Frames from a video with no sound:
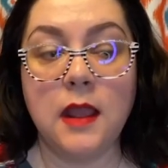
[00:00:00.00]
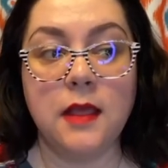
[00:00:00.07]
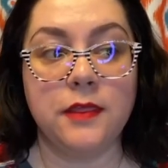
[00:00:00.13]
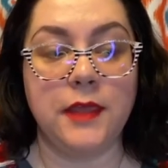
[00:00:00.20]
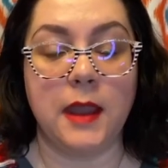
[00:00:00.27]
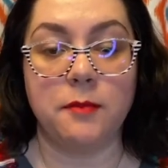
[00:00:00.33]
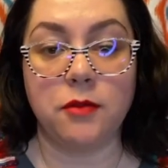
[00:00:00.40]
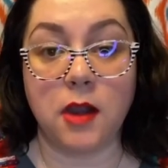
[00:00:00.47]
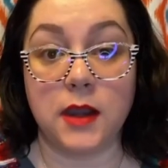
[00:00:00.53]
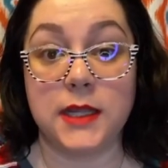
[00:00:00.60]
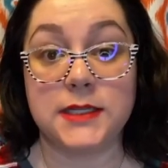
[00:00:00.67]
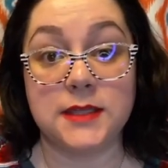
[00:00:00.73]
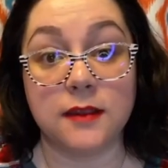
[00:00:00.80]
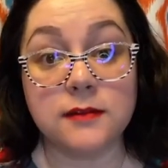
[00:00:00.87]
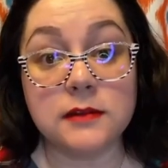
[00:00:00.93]
that product
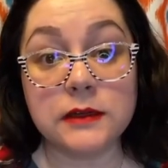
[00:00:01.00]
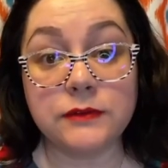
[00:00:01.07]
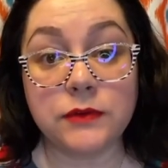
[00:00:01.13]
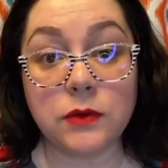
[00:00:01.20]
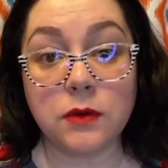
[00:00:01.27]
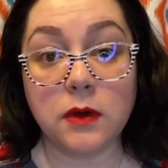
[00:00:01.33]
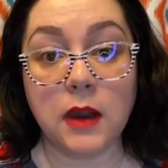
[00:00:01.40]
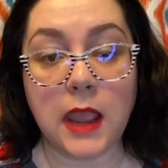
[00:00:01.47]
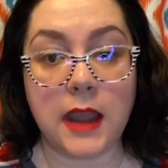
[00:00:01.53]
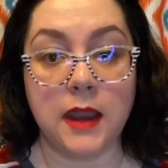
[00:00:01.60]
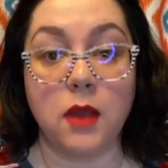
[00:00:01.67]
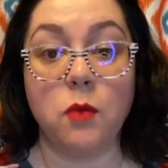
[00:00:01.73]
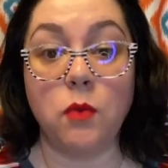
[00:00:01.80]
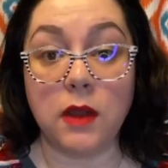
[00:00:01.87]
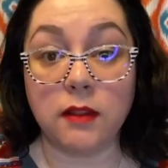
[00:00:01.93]
tested for and
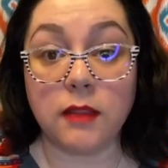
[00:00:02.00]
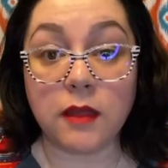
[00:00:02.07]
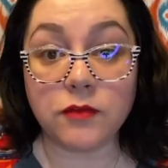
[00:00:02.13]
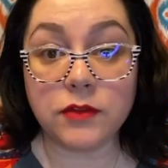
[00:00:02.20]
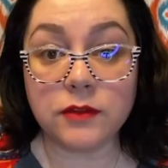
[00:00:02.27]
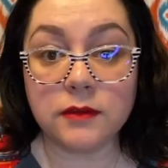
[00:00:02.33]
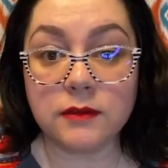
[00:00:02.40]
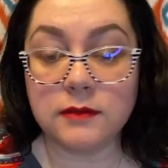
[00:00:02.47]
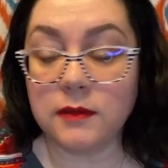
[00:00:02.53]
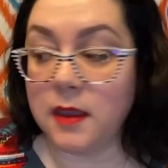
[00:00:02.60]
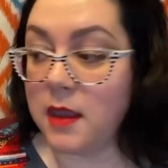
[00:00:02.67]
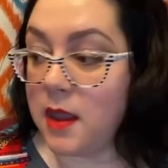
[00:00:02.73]
at what levels.